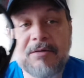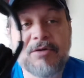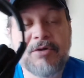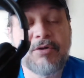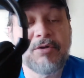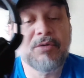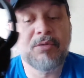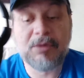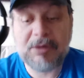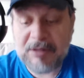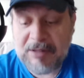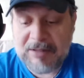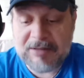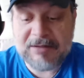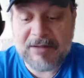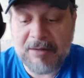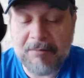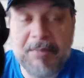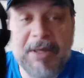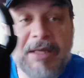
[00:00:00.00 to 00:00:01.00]
truly
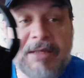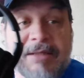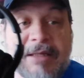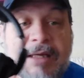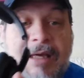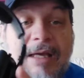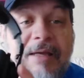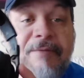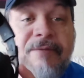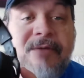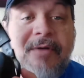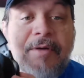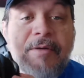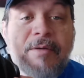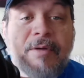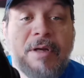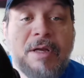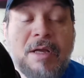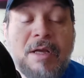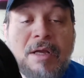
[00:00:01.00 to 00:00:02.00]
is an amazing
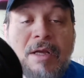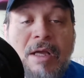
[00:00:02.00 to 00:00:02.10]
headphone